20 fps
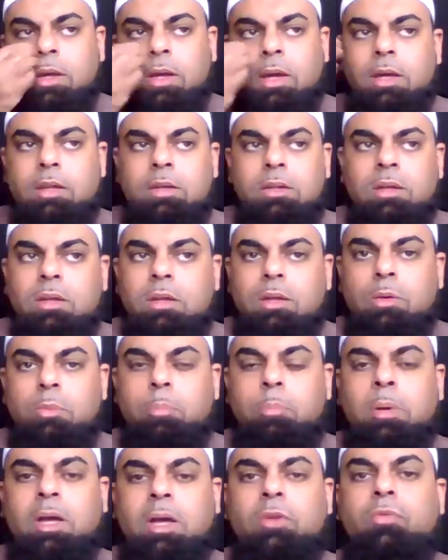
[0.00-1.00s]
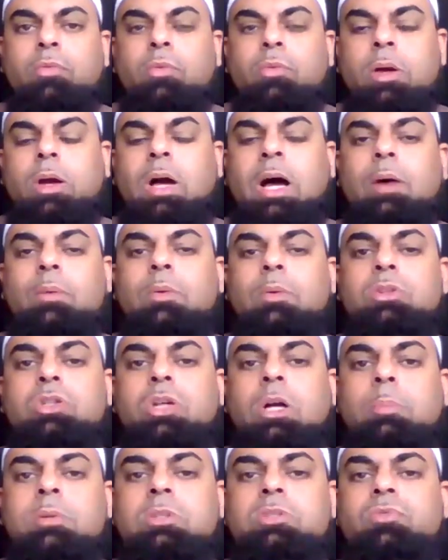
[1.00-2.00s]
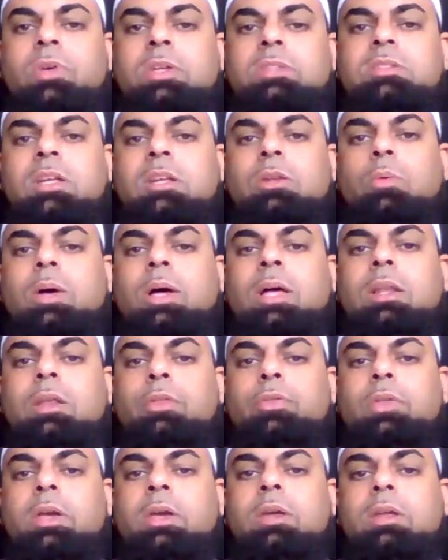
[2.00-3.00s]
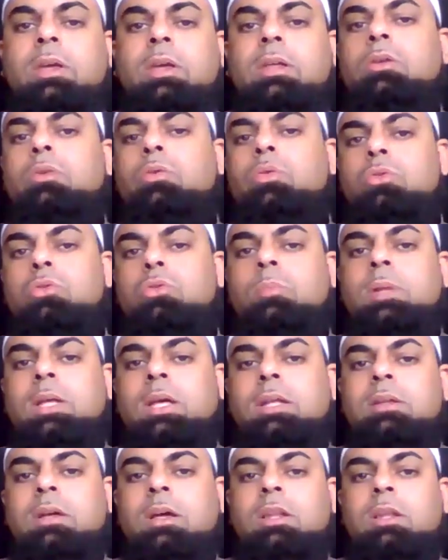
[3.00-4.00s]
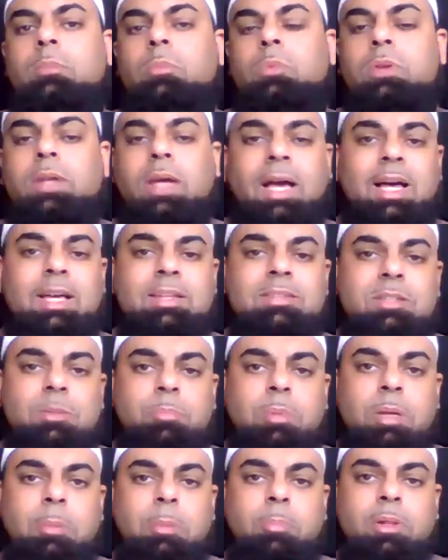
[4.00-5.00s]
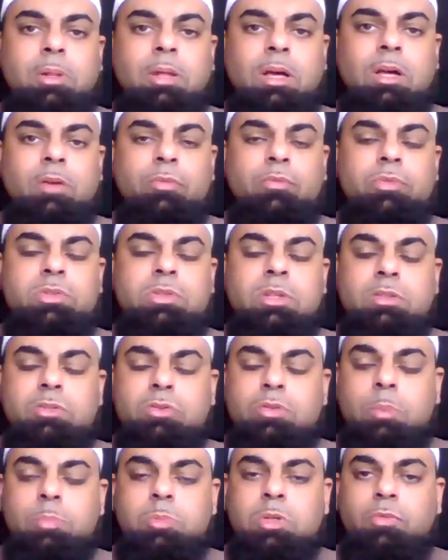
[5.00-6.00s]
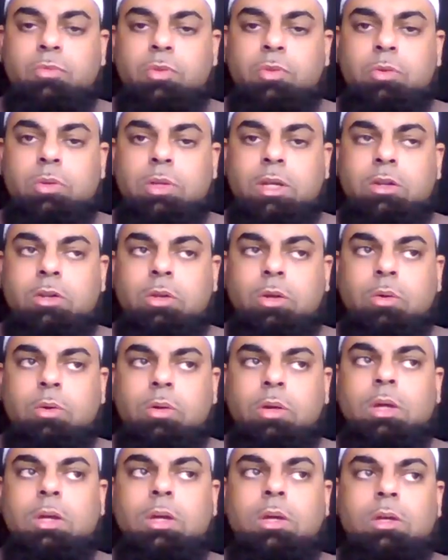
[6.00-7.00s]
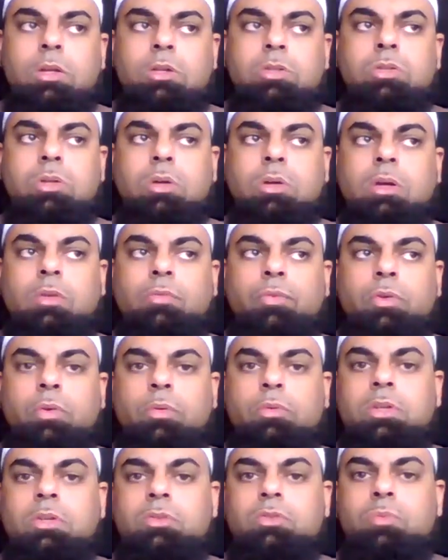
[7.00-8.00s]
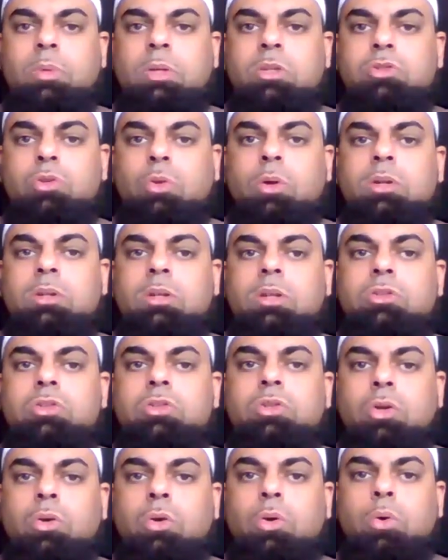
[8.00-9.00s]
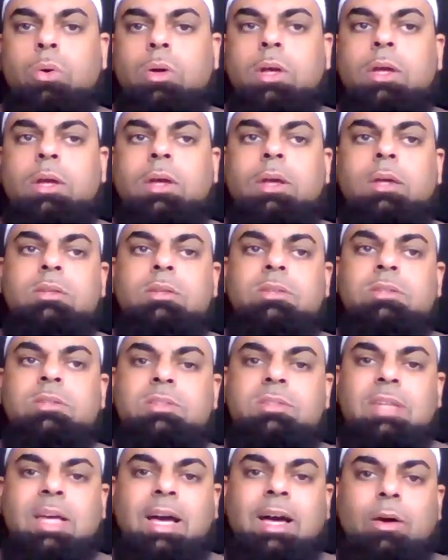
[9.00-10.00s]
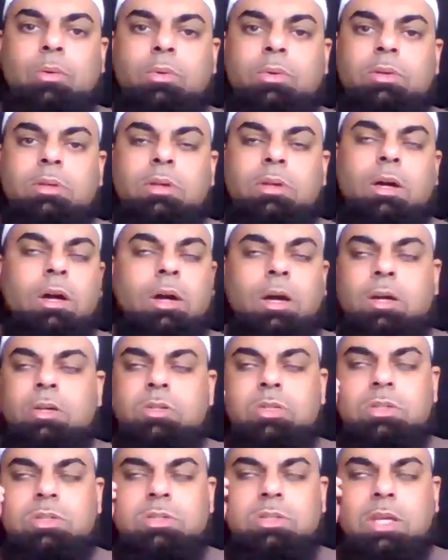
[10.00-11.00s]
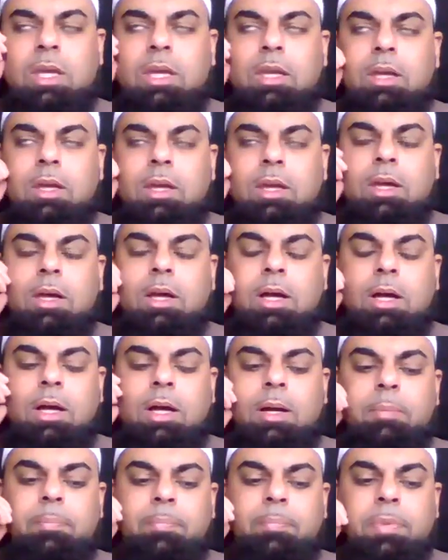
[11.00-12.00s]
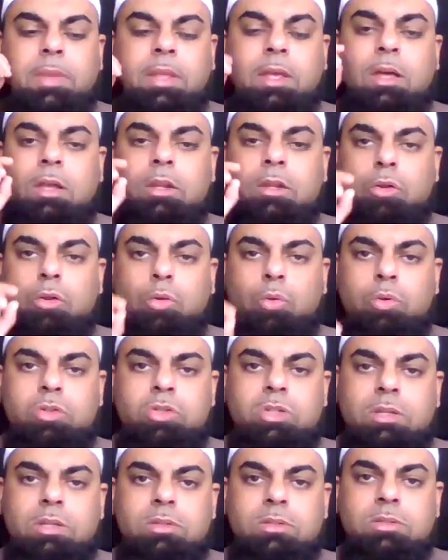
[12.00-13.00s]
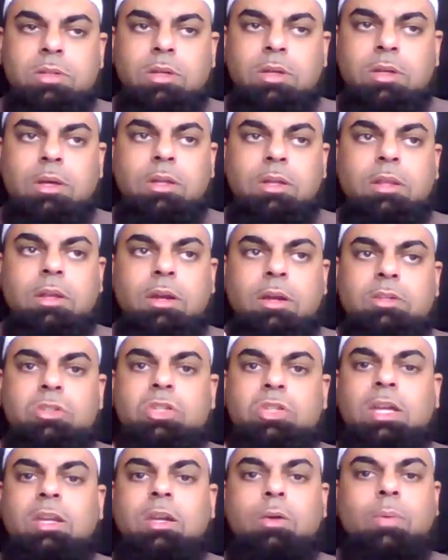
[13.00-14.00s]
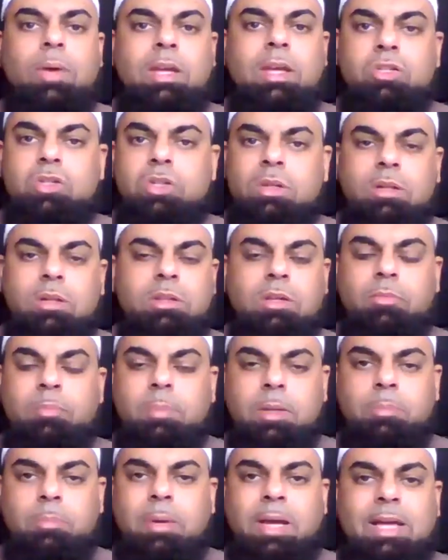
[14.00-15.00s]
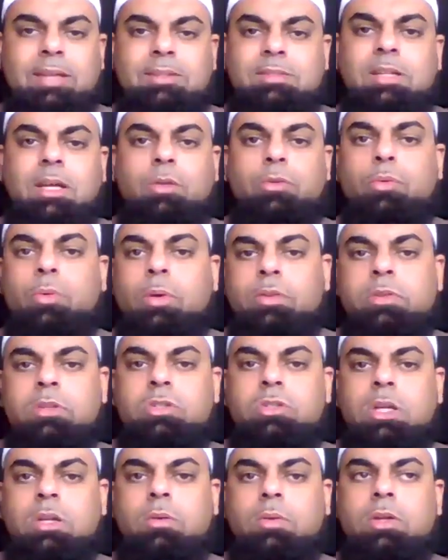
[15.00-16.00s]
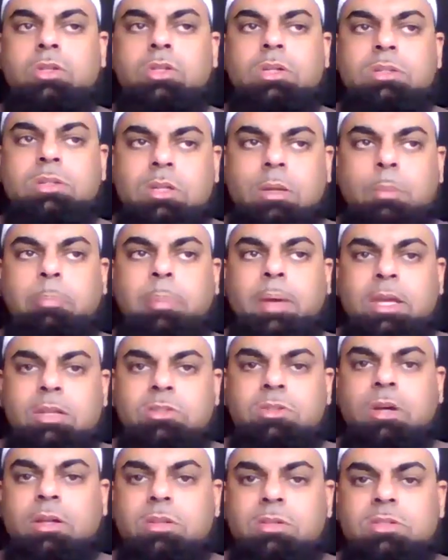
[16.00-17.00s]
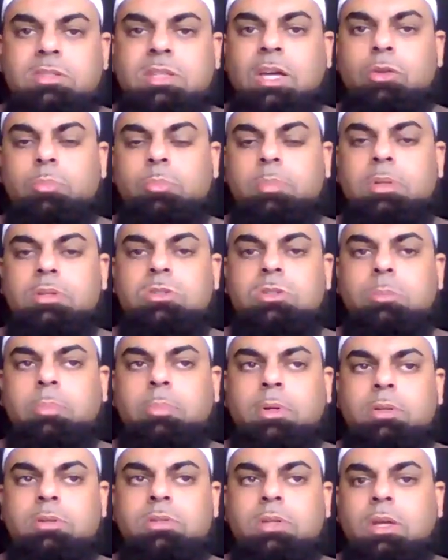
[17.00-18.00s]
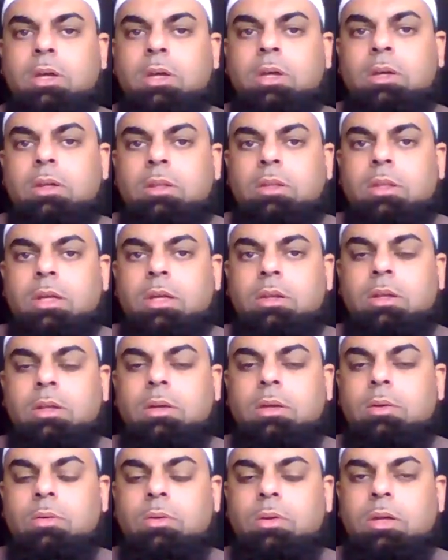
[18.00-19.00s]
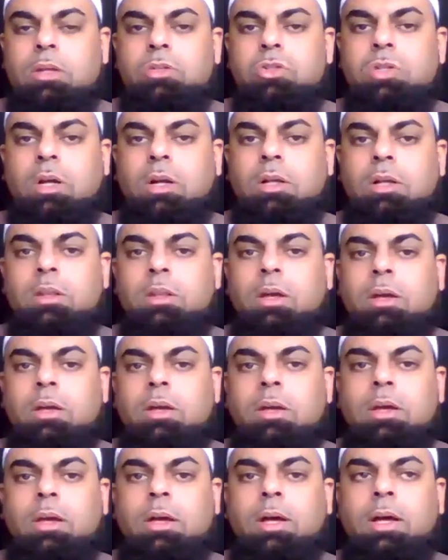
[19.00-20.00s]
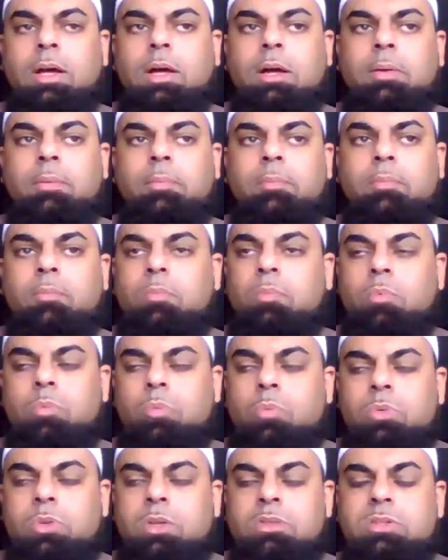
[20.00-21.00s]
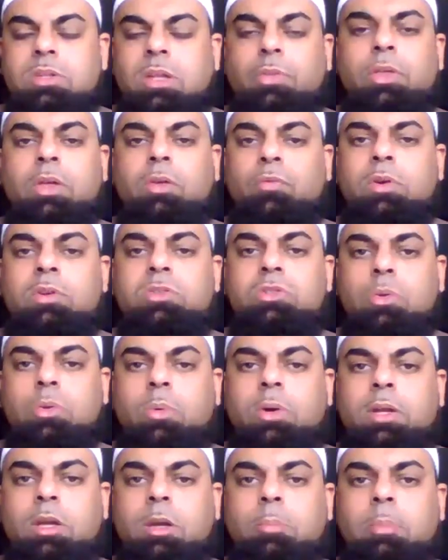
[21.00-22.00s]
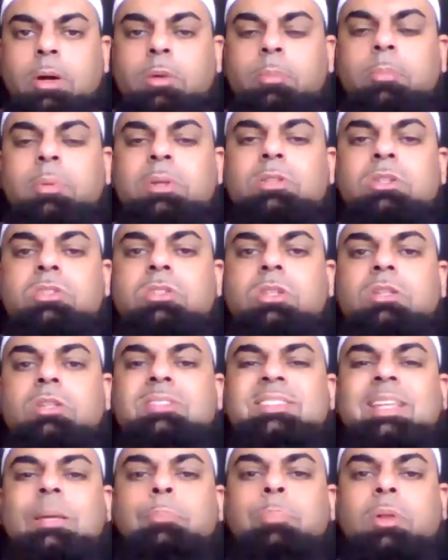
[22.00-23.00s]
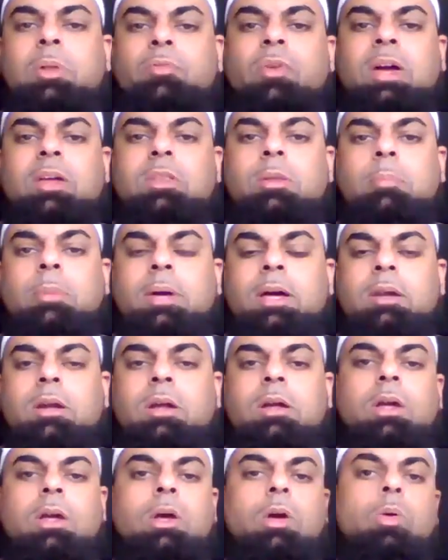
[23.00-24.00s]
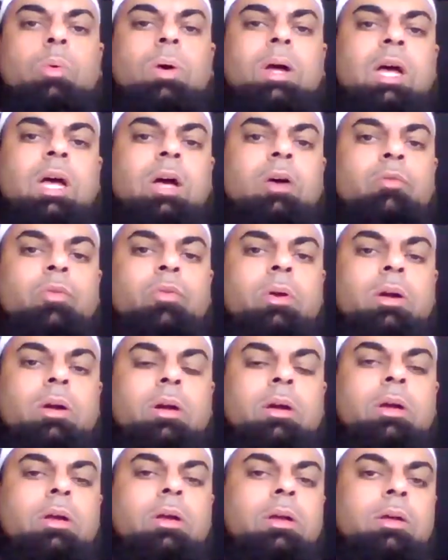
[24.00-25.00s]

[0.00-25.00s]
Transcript: And by uh, our job is fasalu ahla dhikri in kuntum la ta'lamun. Ask the people of the scripture if you do not know. So if you just resorted to sound, or uh, I should say, um, conclusions that are generational, they've been passed down throughout the generations, they're based on sound principles, then inshallah, um, there's nothing for us to worry about. But just to simplify the matter, whatever.